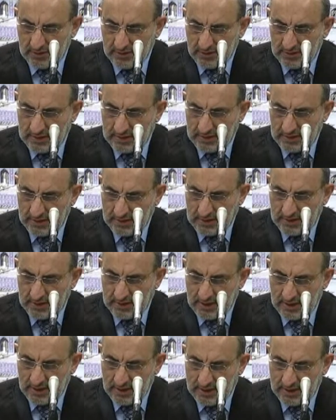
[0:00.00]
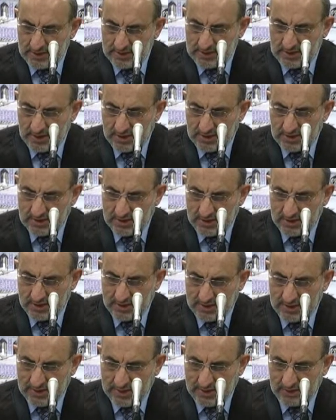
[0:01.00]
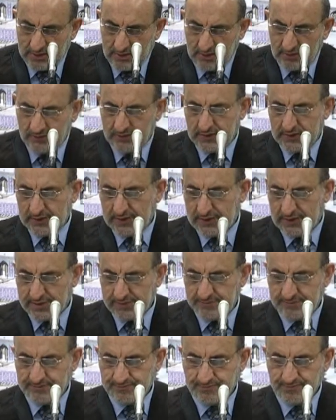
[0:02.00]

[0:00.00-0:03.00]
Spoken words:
their area is less than that of a dirham.